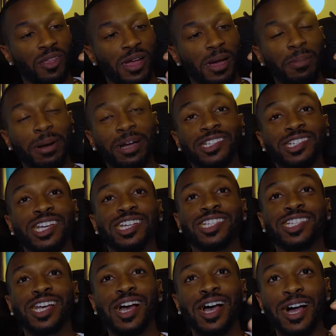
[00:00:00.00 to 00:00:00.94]
I'm about to
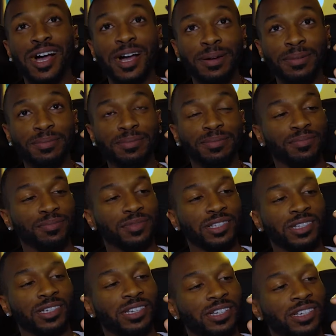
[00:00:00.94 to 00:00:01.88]
save time.
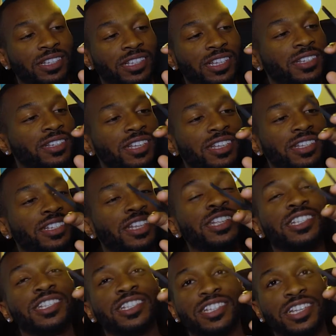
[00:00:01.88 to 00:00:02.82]

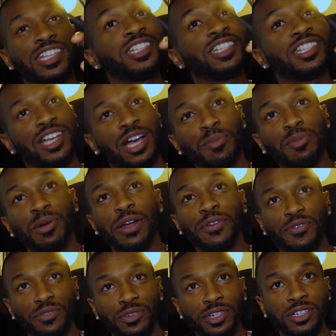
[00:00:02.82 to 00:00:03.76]
This is an
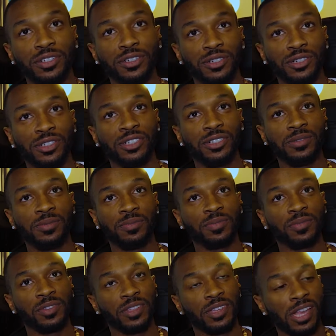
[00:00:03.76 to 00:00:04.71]
upgrade for real.
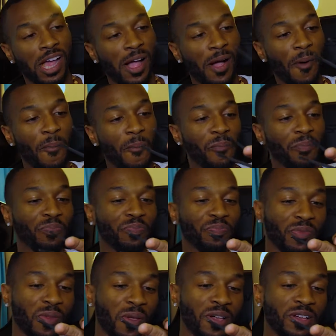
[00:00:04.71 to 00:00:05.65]
Now,
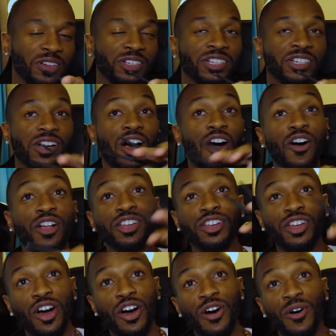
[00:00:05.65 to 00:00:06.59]
all
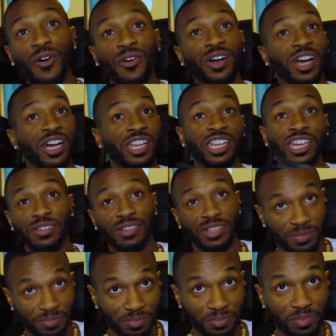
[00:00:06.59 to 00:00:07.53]
in all, I love
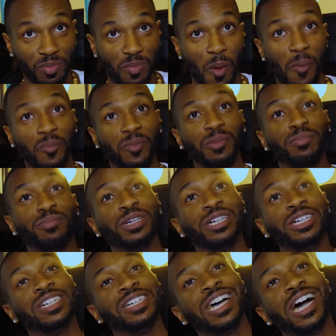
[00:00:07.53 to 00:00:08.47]
it.
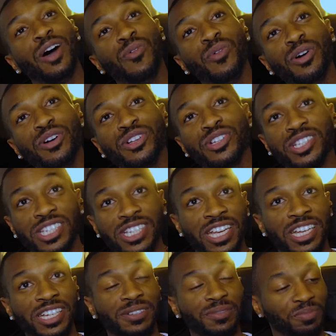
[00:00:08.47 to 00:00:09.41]
But I will
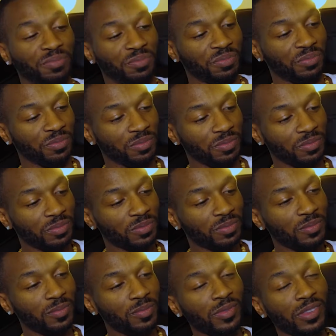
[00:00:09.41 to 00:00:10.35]
say,
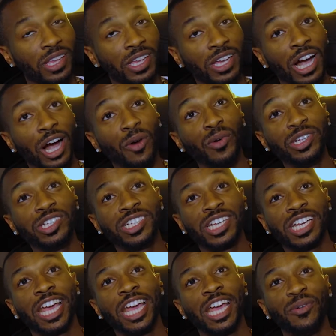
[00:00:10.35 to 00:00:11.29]
I wish
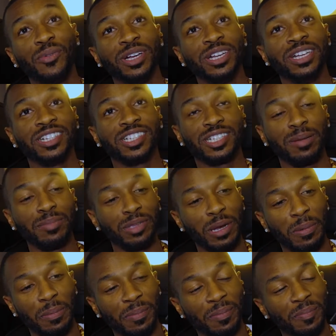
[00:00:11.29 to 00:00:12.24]
it came with something,
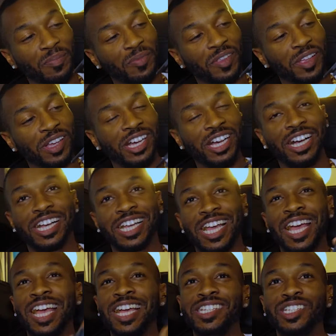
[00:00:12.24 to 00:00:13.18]
a
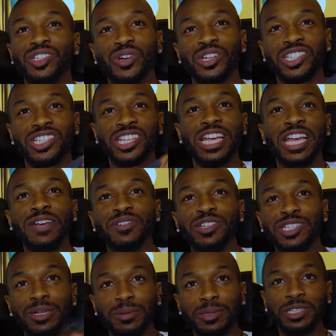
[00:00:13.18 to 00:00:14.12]
case or a sleeve or
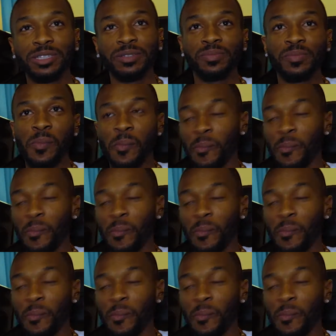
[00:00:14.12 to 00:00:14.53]
something.